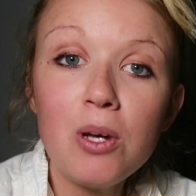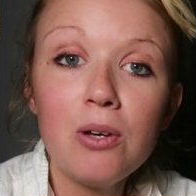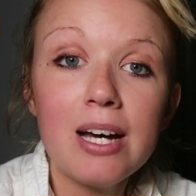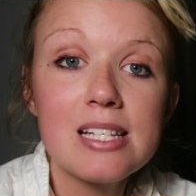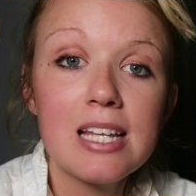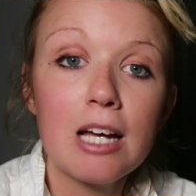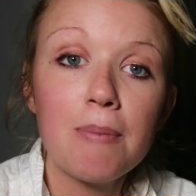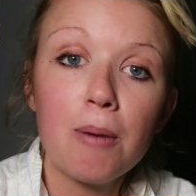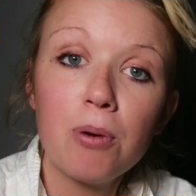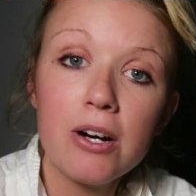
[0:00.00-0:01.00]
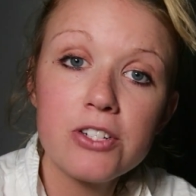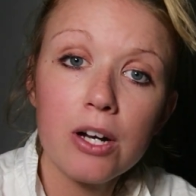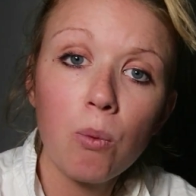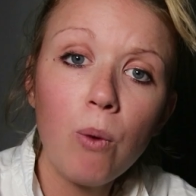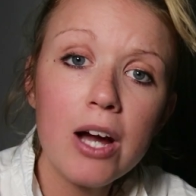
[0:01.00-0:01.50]
what you guys think about
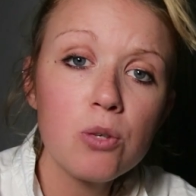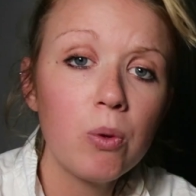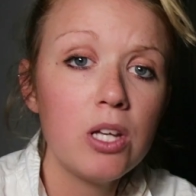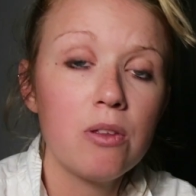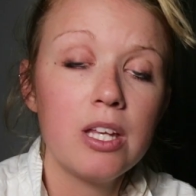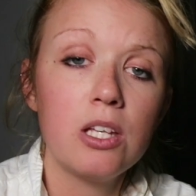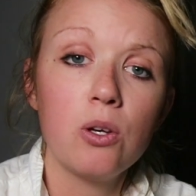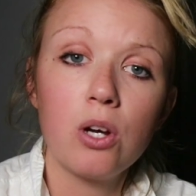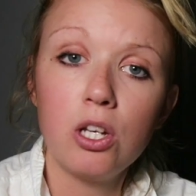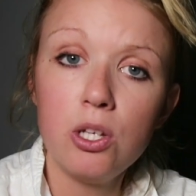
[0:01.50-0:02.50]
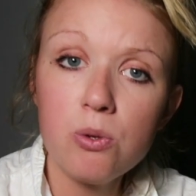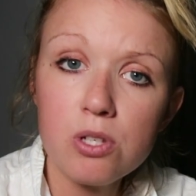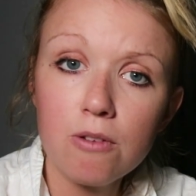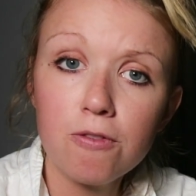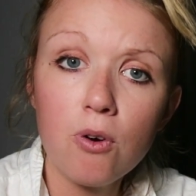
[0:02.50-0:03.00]
Project Rush, what you think you could
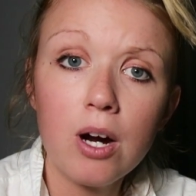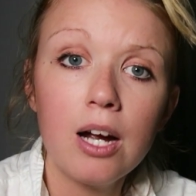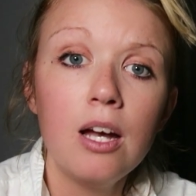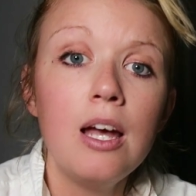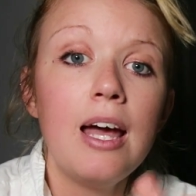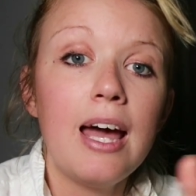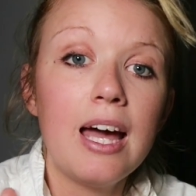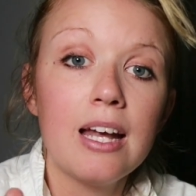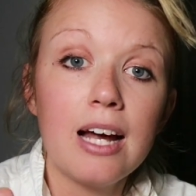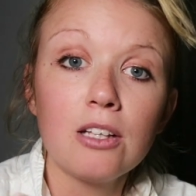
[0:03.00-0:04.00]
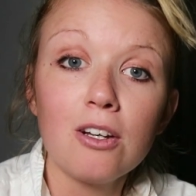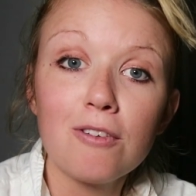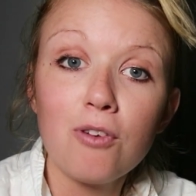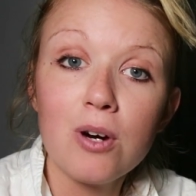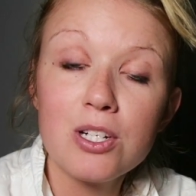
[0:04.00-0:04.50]
use it for, and I
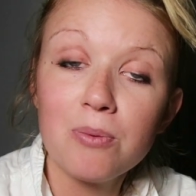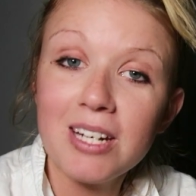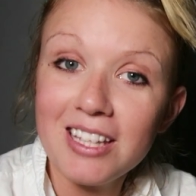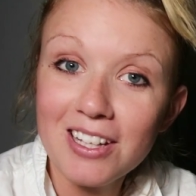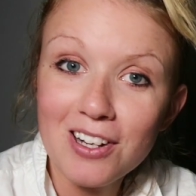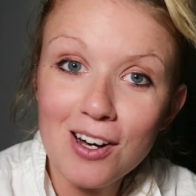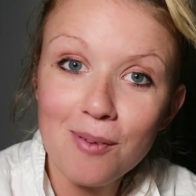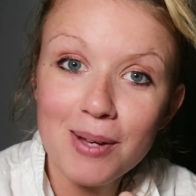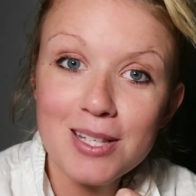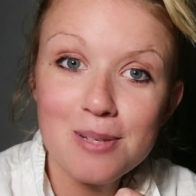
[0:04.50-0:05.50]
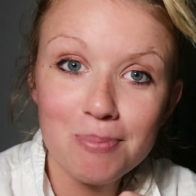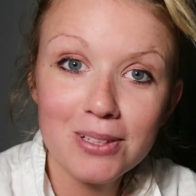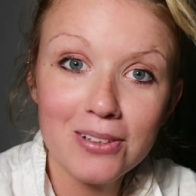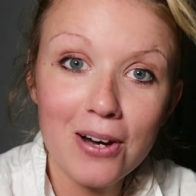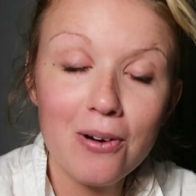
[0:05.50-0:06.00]
look forward to reading the comments
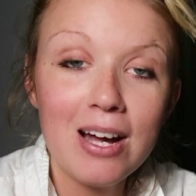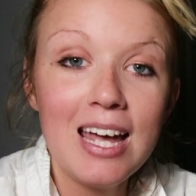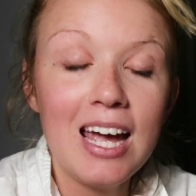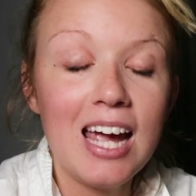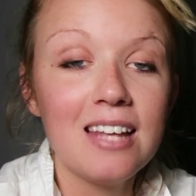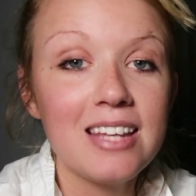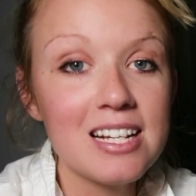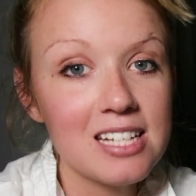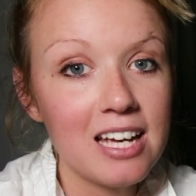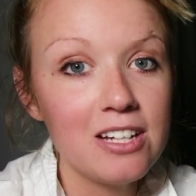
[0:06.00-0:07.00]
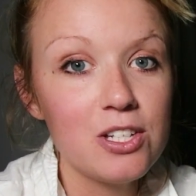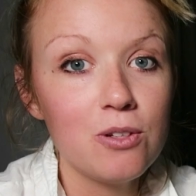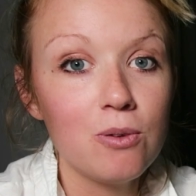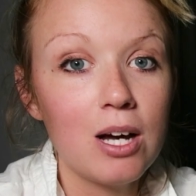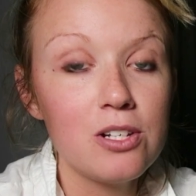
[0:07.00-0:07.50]
below. And thanks again
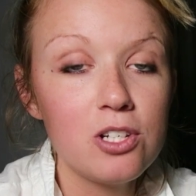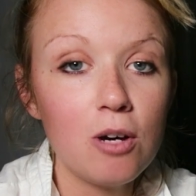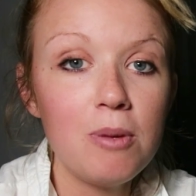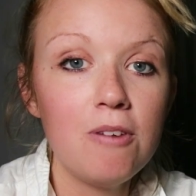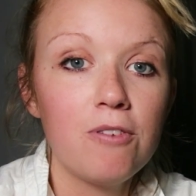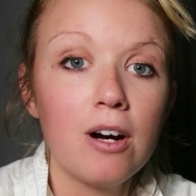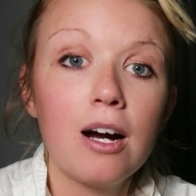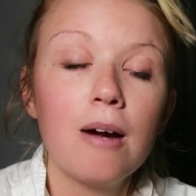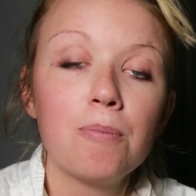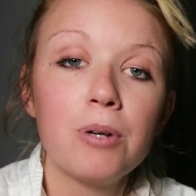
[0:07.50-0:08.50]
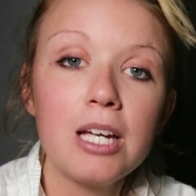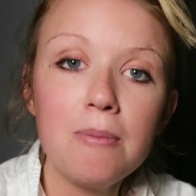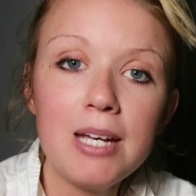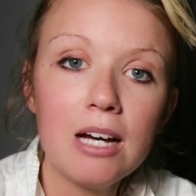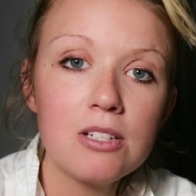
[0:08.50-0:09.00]
to Adobe for
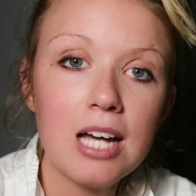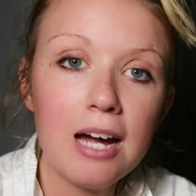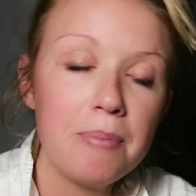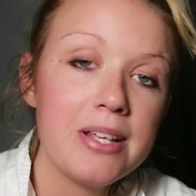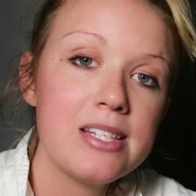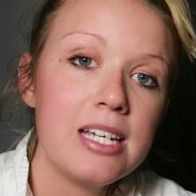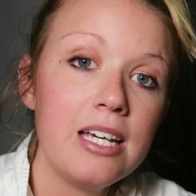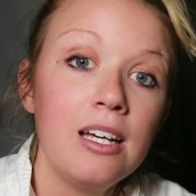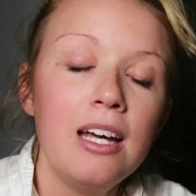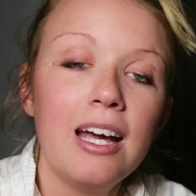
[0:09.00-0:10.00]
bringing me out to IBC,